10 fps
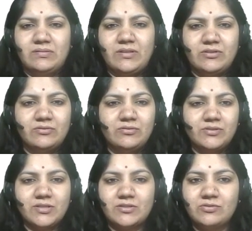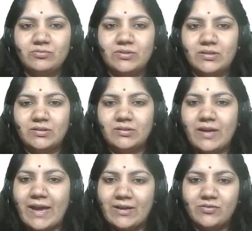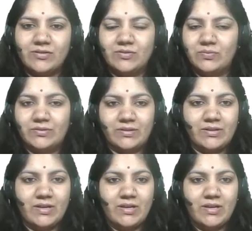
you know, just do the handwritten work.